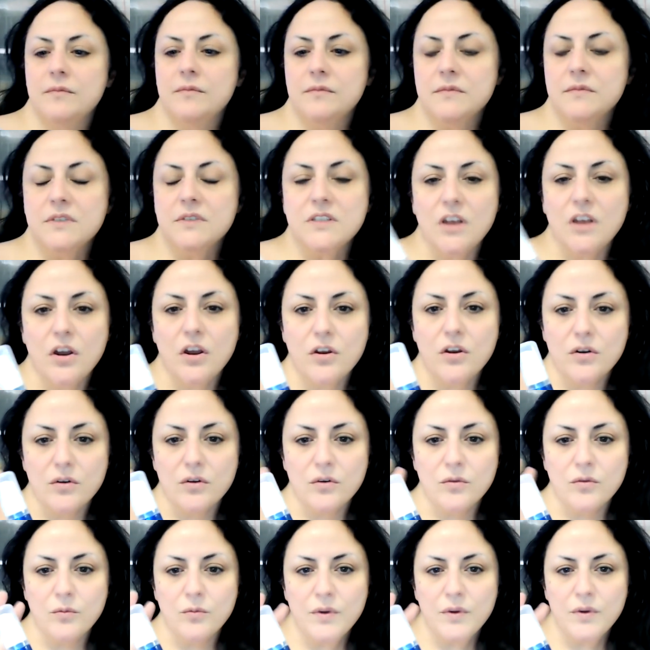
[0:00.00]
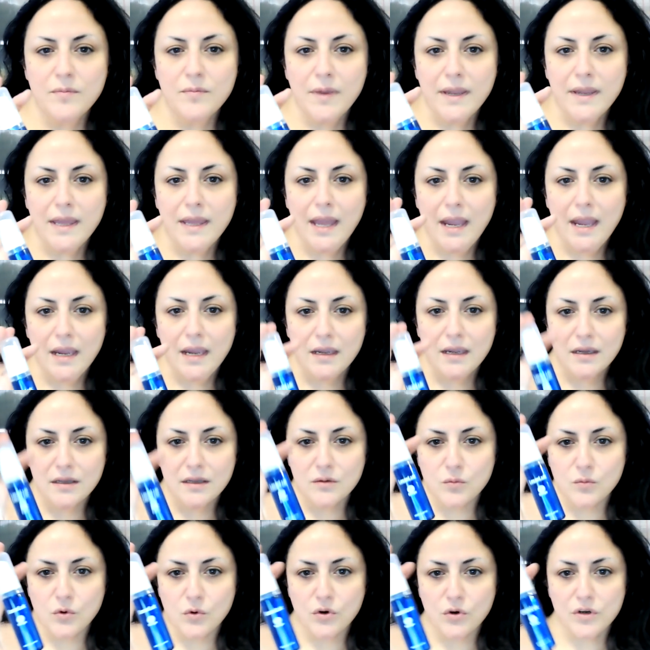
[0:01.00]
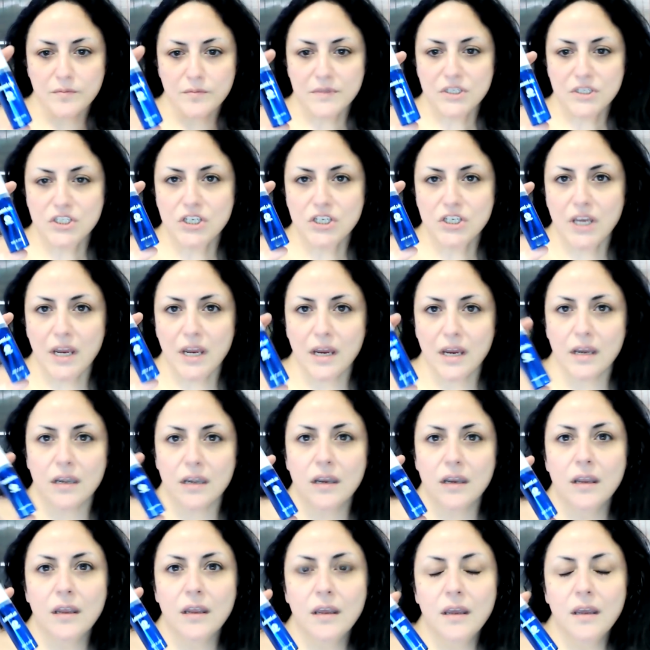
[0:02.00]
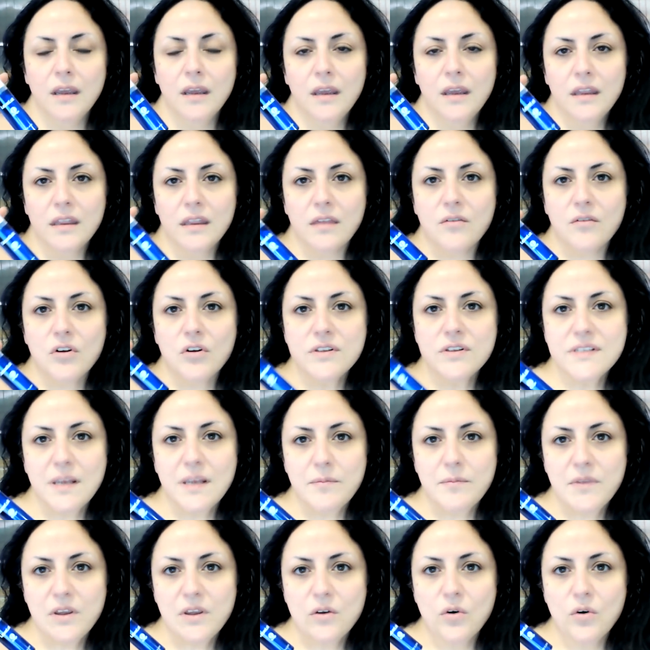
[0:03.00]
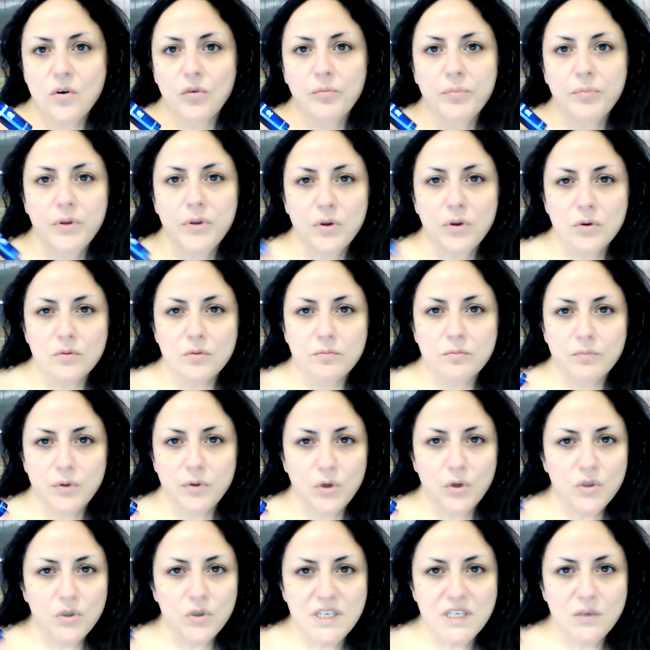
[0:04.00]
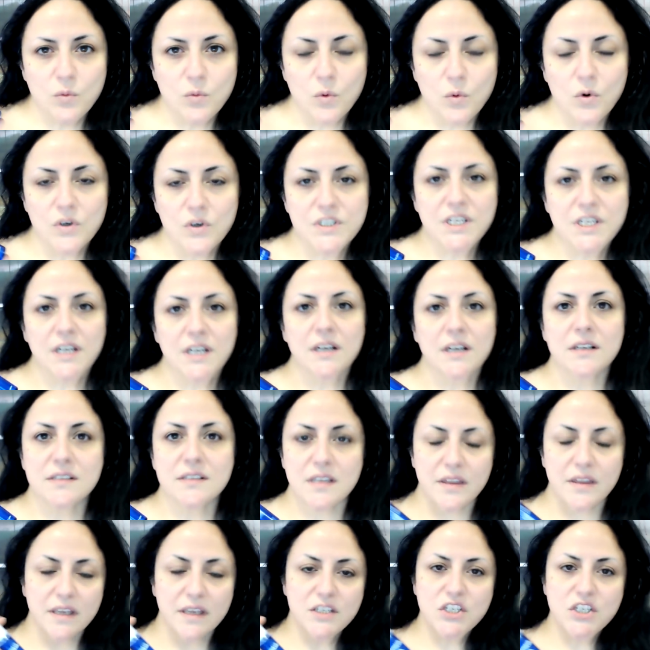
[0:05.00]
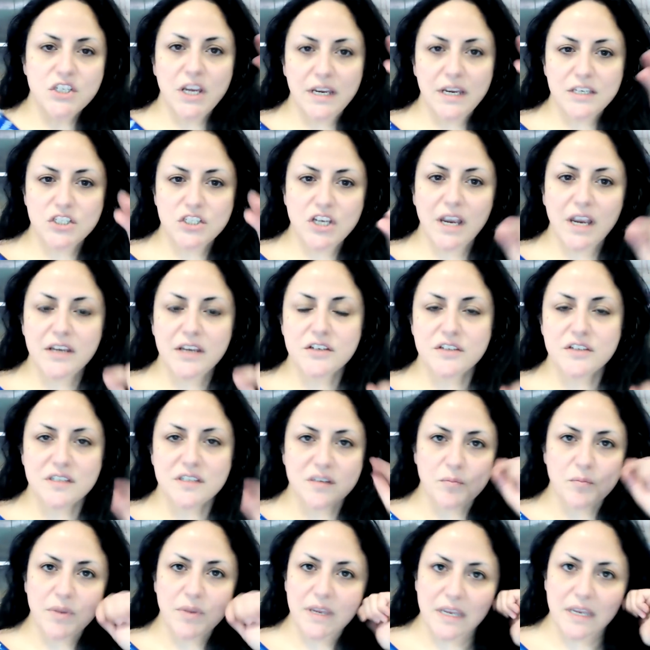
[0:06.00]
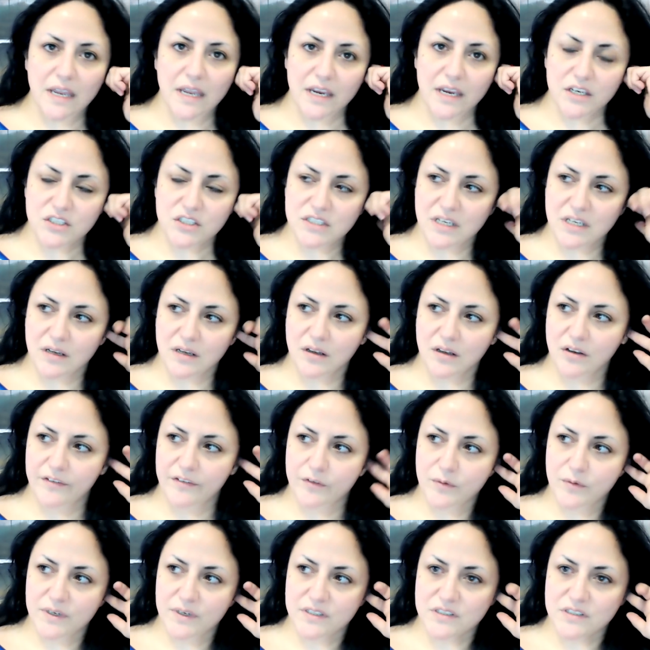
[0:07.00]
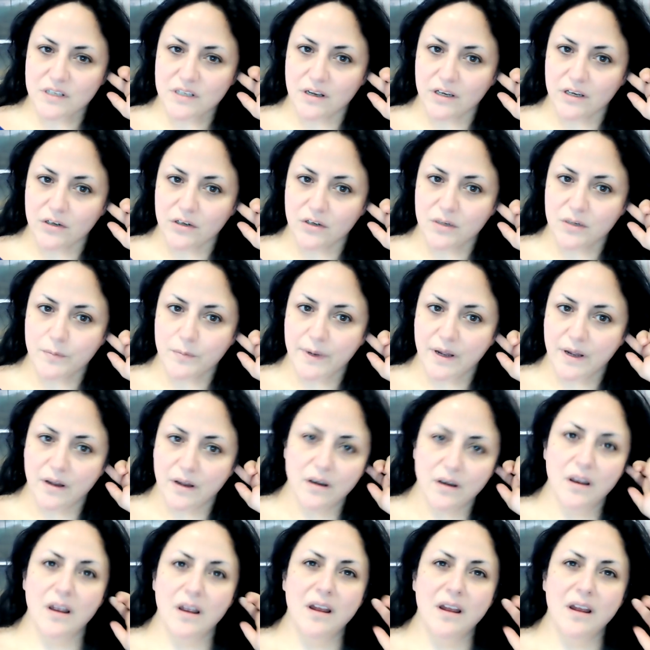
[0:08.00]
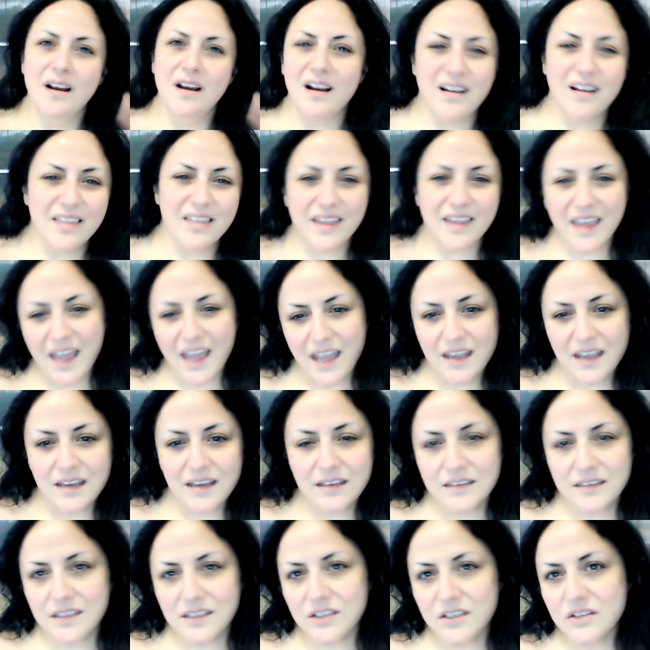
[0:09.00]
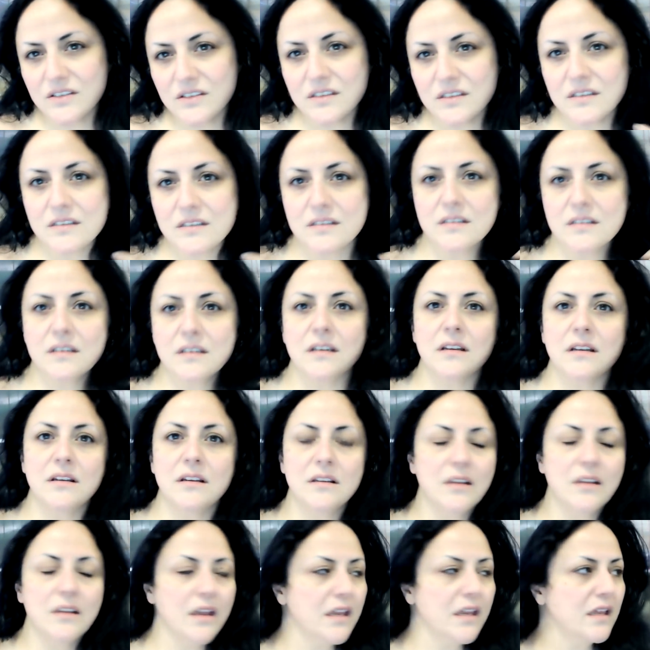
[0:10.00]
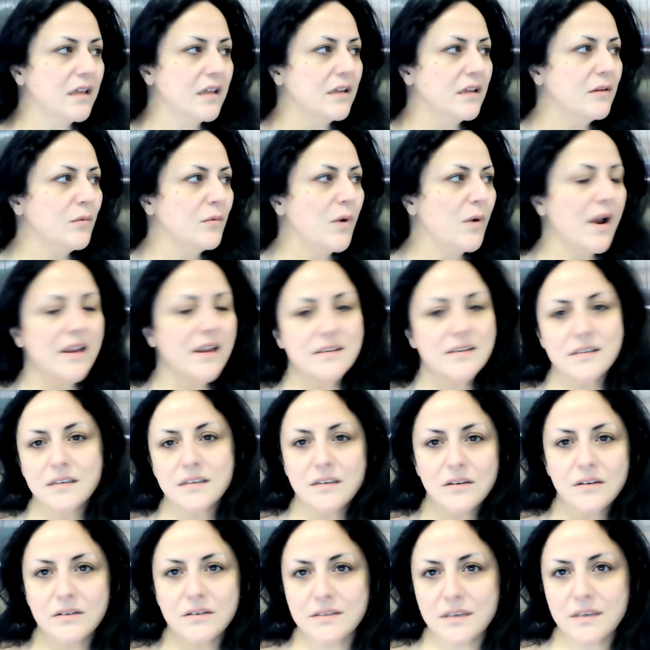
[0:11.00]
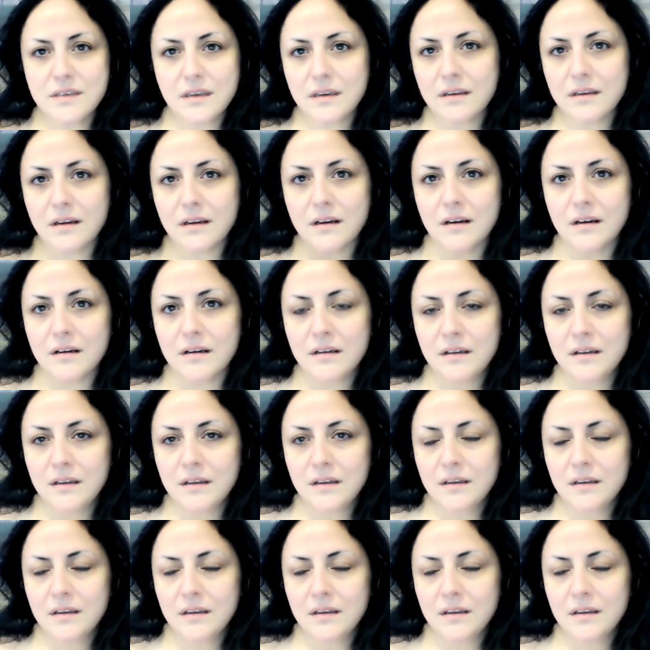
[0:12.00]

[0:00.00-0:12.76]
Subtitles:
So with my Kangen water machine, they've got something called beauty water. So it changes the pH. Now everyone's going on about, oh, the Kangen uses, you know, like, why is it using,